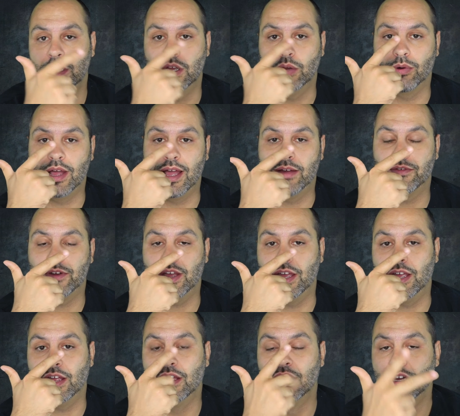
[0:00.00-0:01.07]
It will have
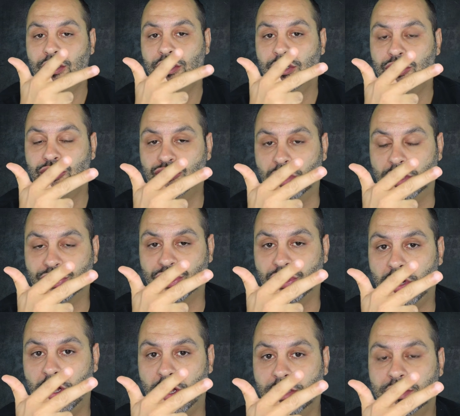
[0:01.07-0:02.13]
a Treasure
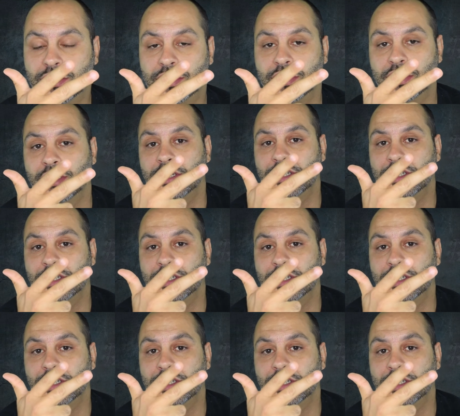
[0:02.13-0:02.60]
Hunt